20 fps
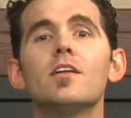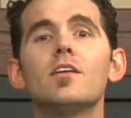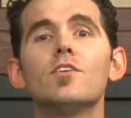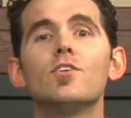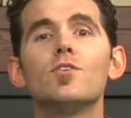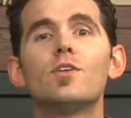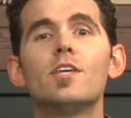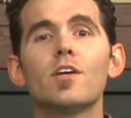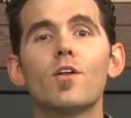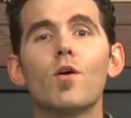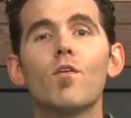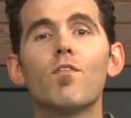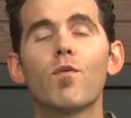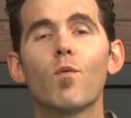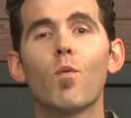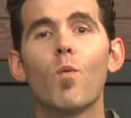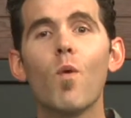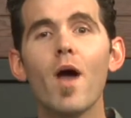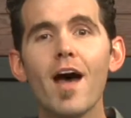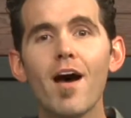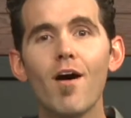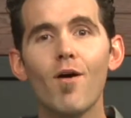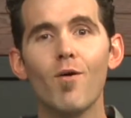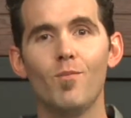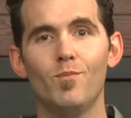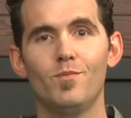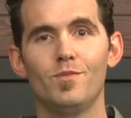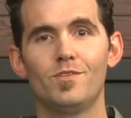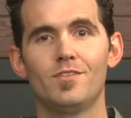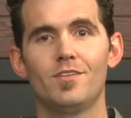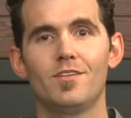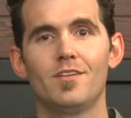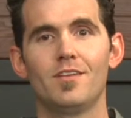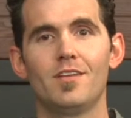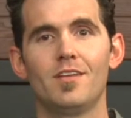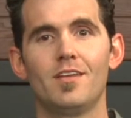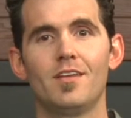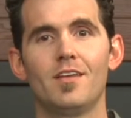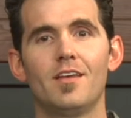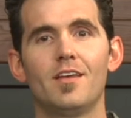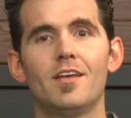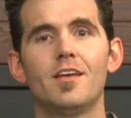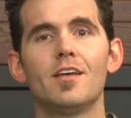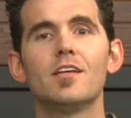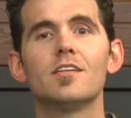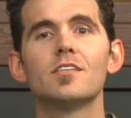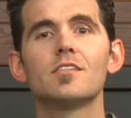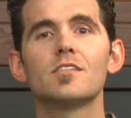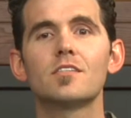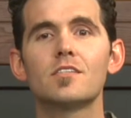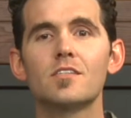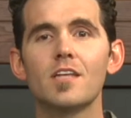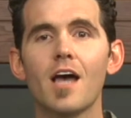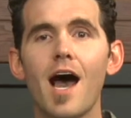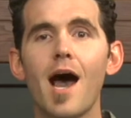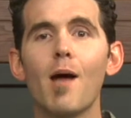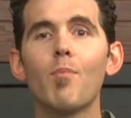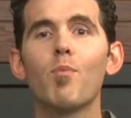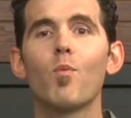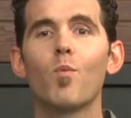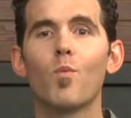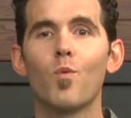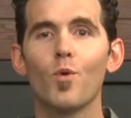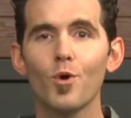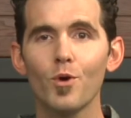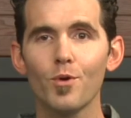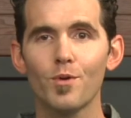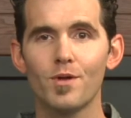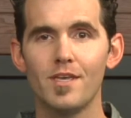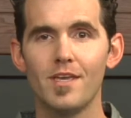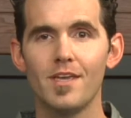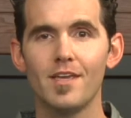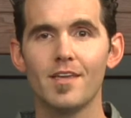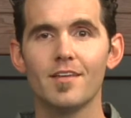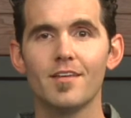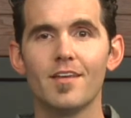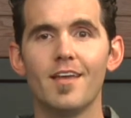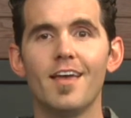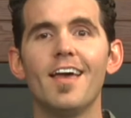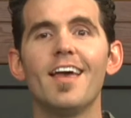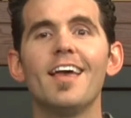You get overwhelmed. Stop worrying